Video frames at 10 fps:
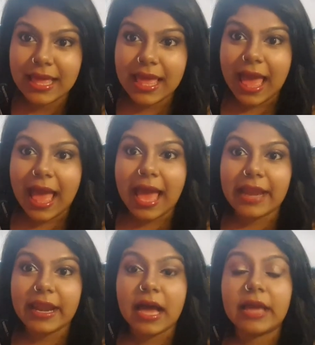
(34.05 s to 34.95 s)
and
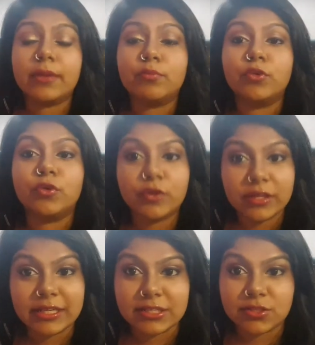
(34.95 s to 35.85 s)
I am really
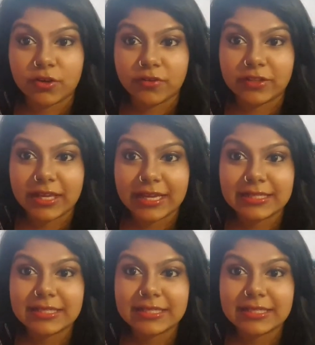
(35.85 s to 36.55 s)
sorry for that.